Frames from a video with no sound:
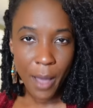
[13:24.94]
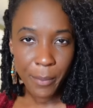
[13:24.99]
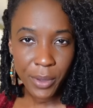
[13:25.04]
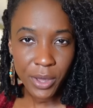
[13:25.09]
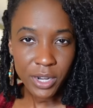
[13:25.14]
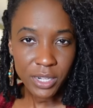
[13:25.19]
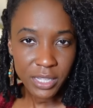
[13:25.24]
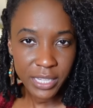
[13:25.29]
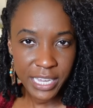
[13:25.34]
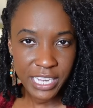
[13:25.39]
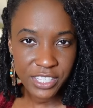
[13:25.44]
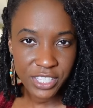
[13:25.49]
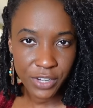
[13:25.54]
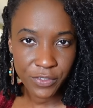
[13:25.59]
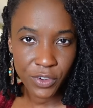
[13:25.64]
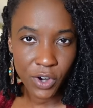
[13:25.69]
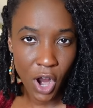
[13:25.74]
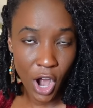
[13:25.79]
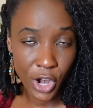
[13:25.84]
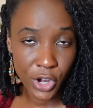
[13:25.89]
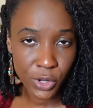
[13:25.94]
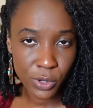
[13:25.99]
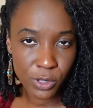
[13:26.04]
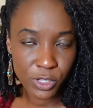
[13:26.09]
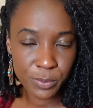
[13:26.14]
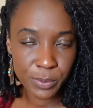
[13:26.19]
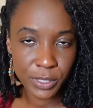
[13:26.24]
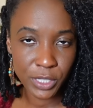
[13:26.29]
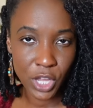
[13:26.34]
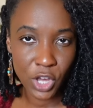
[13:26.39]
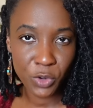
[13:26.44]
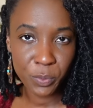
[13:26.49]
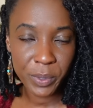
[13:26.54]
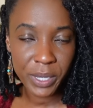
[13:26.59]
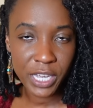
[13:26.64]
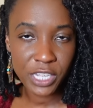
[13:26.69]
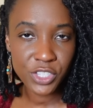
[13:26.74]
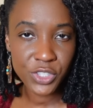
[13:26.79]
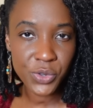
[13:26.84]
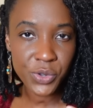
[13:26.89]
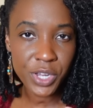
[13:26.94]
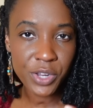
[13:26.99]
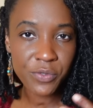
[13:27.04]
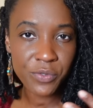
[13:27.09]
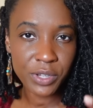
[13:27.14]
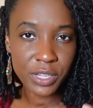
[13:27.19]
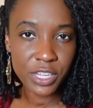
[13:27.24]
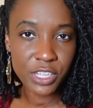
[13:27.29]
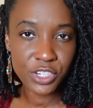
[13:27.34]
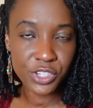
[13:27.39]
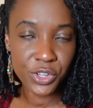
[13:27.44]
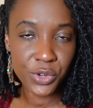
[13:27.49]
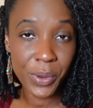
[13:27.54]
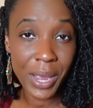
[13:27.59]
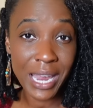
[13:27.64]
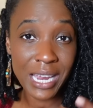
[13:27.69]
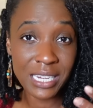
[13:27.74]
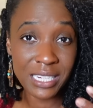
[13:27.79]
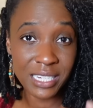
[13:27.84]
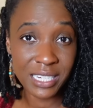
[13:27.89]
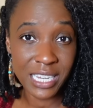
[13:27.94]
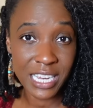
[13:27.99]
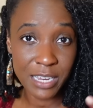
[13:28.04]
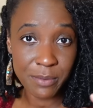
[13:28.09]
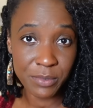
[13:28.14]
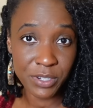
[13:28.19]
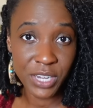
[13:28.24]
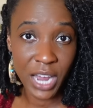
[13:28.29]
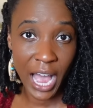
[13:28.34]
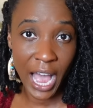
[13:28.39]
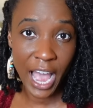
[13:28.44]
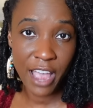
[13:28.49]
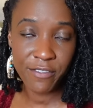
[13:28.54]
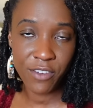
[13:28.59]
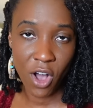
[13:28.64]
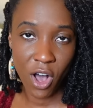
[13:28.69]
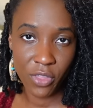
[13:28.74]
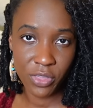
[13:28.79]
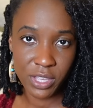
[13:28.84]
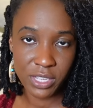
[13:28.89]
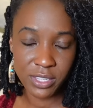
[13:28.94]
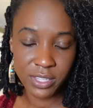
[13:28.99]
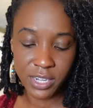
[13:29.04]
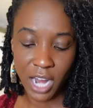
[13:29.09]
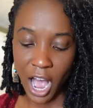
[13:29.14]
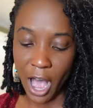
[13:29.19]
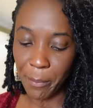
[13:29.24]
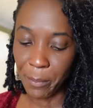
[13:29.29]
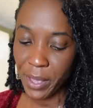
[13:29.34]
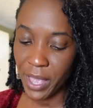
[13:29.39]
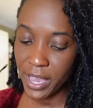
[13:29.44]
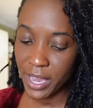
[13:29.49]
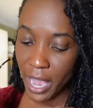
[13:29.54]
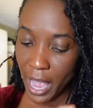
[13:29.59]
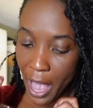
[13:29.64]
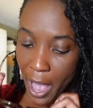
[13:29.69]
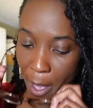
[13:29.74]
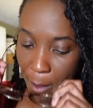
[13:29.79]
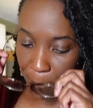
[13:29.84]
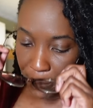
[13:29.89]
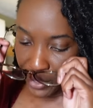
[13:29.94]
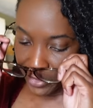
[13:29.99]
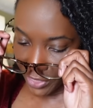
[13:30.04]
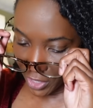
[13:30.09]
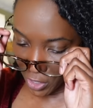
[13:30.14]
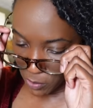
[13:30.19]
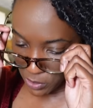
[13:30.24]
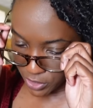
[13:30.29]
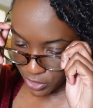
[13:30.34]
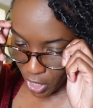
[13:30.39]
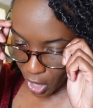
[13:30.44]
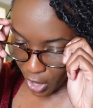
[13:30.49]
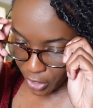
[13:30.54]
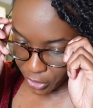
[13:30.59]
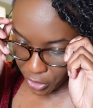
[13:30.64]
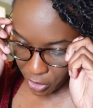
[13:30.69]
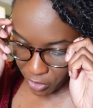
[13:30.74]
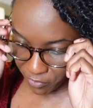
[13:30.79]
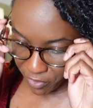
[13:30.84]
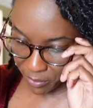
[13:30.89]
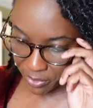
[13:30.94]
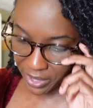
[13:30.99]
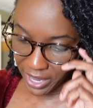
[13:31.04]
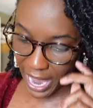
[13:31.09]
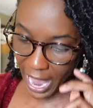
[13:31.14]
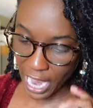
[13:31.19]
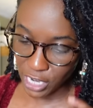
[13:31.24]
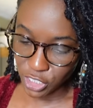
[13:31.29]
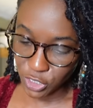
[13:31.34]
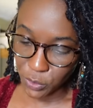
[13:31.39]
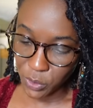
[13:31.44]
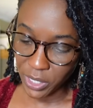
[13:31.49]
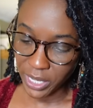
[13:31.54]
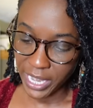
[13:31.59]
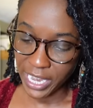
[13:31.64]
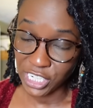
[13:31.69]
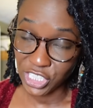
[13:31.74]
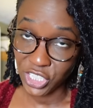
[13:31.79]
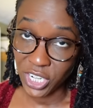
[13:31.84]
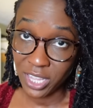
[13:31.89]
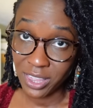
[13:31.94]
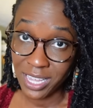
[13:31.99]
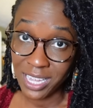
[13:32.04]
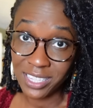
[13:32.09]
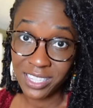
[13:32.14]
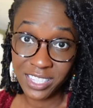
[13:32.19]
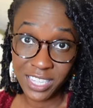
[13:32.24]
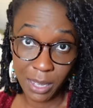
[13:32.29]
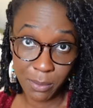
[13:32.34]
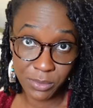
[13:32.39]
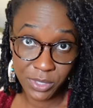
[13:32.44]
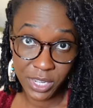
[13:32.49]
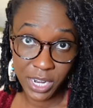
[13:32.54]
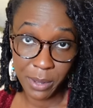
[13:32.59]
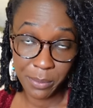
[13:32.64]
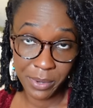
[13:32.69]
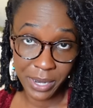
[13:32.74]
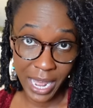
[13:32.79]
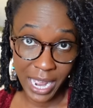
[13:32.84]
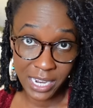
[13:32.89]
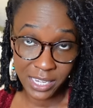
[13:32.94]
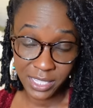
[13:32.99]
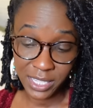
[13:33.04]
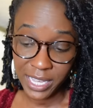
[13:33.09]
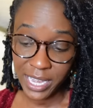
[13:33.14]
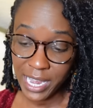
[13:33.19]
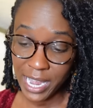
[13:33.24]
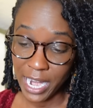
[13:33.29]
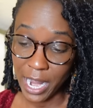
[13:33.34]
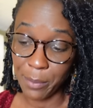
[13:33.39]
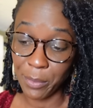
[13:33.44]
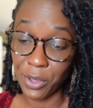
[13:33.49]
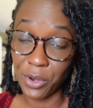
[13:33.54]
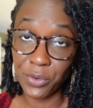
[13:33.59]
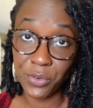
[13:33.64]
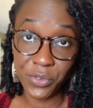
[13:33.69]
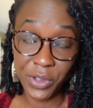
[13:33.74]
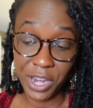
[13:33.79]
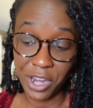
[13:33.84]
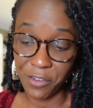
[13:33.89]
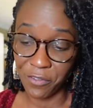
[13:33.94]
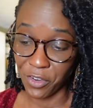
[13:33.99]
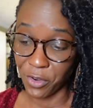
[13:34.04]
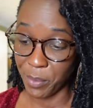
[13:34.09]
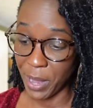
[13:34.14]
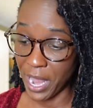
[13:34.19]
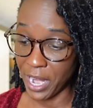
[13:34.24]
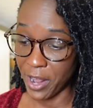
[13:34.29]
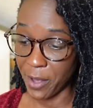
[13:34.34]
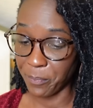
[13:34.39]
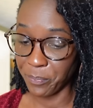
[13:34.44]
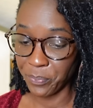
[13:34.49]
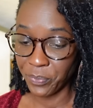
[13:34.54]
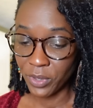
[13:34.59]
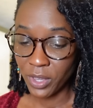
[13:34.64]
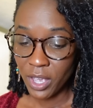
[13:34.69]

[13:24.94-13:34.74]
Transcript: I'm gonna link several articles below because you can really do a deep dive on this topic, but there was an article from the Casual Kitchen that sums it up nicely and I'm gonna read it verbatim.